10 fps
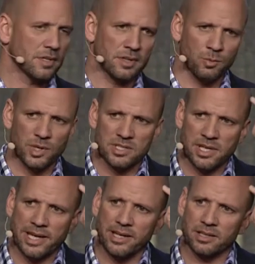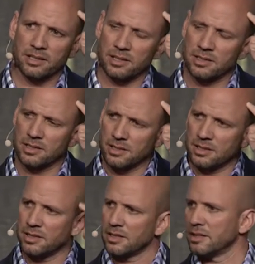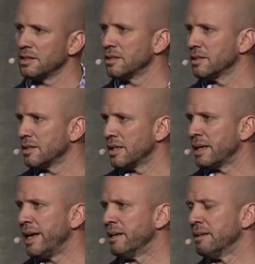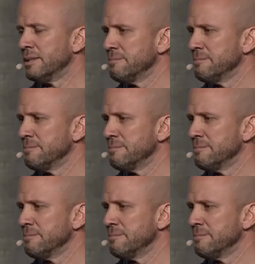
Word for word: the ones here and here.